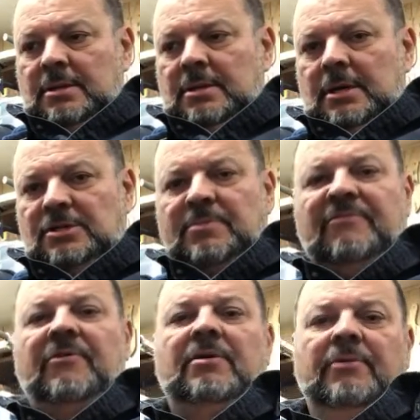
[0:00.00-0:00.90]
As my
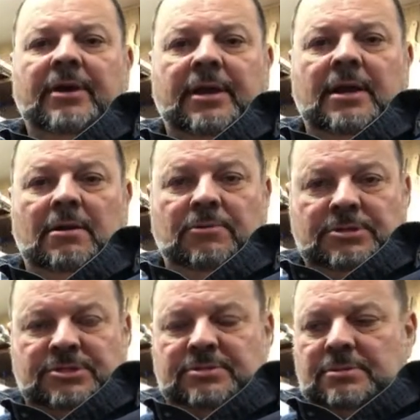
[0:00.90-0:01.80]
friend Ricky, and
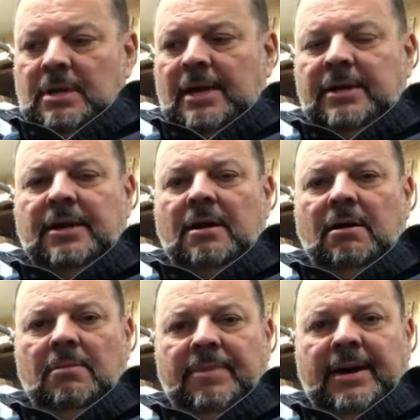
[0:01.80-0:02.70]
I need to call
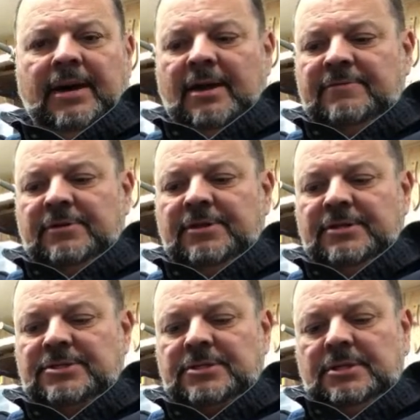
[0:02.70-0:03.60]
him back after this,
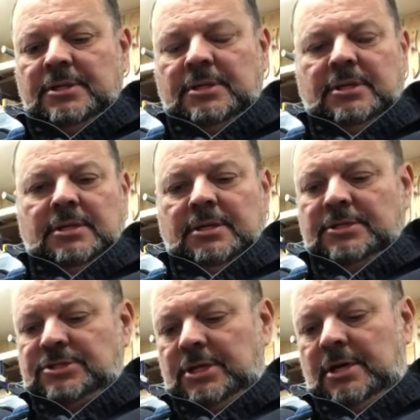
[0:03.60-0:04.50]

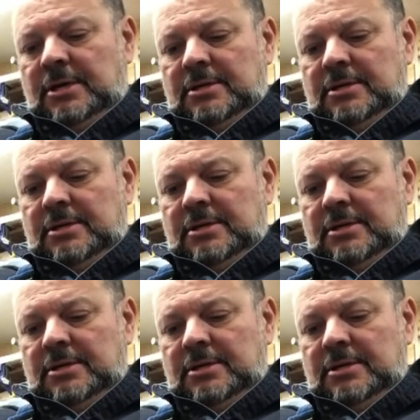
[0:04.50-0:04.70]
because